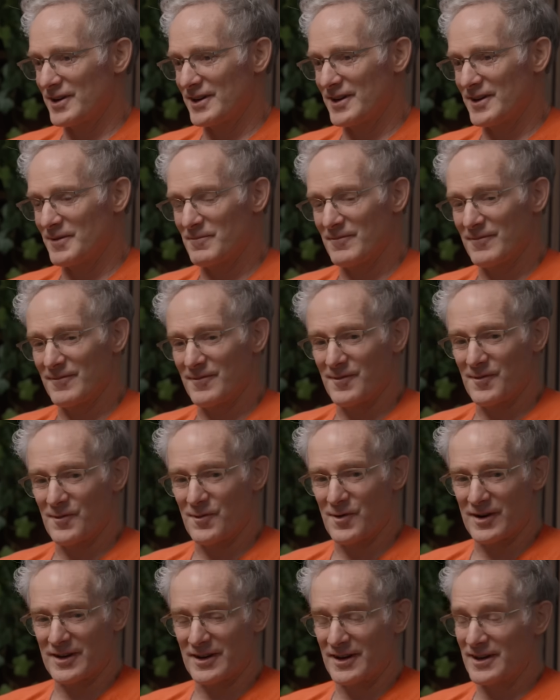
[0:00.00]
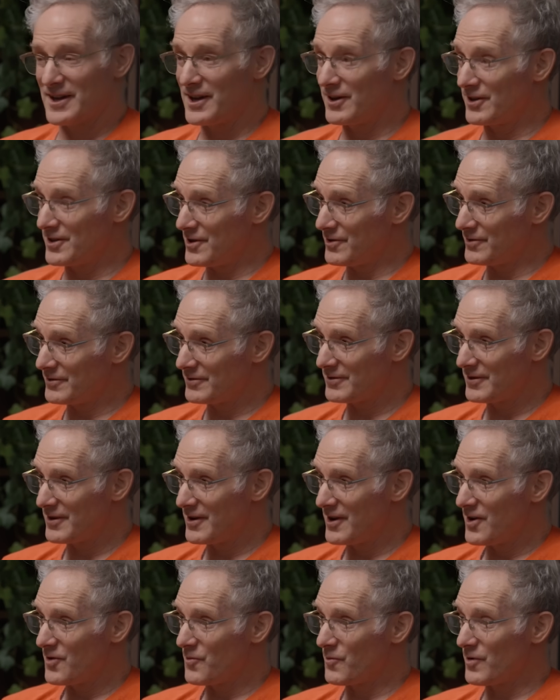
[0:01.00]
We're gonna kill you.
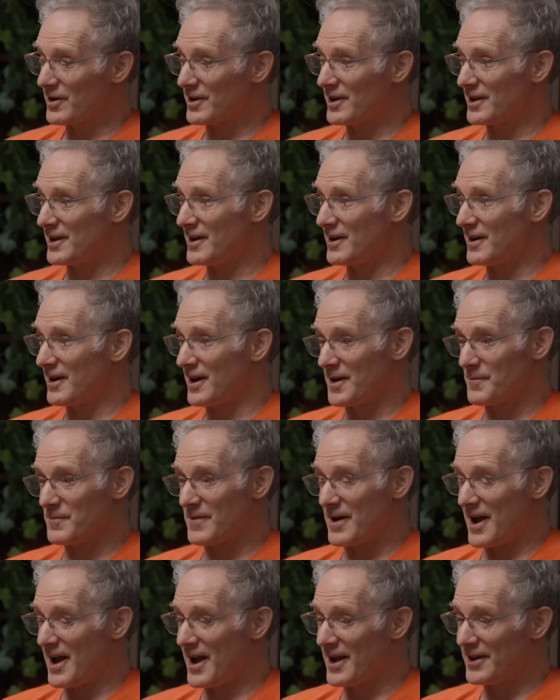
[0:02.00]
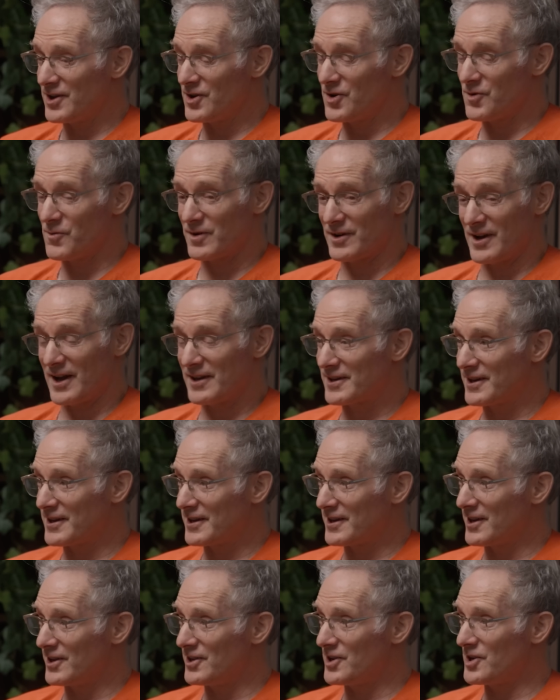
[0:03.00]
We're gonna hang you. We're not
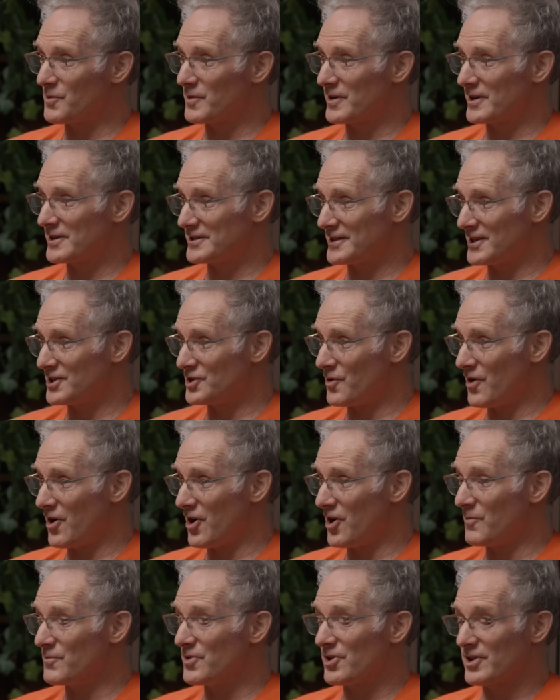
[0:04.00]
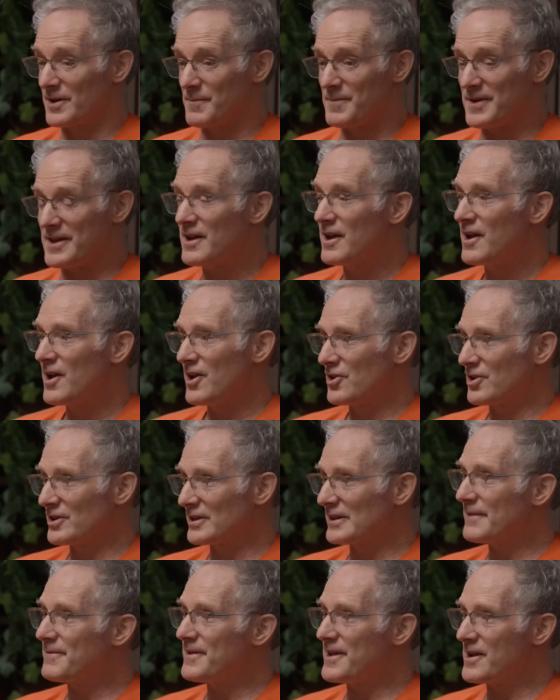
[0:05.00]
gonna kill you. We're gonna send you home. You're
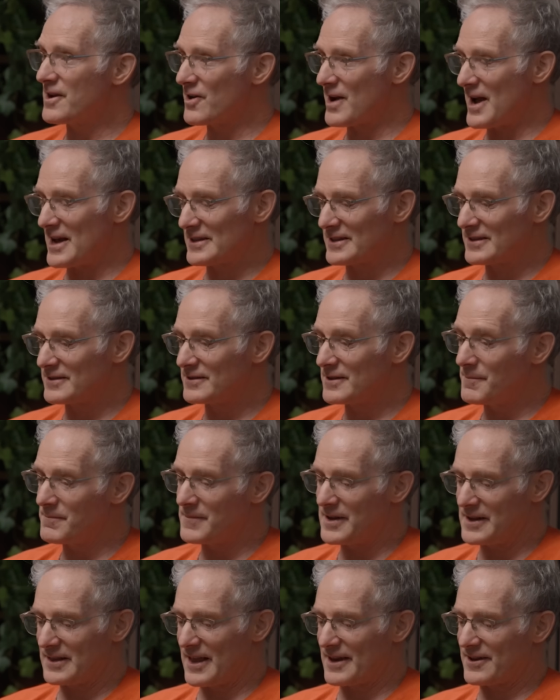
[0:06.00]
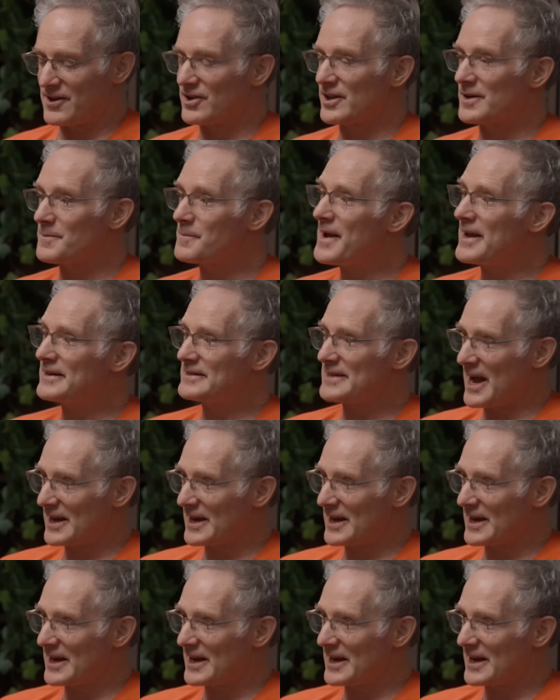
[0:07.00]
gonna live here as a dhimmi, like you're gonna pay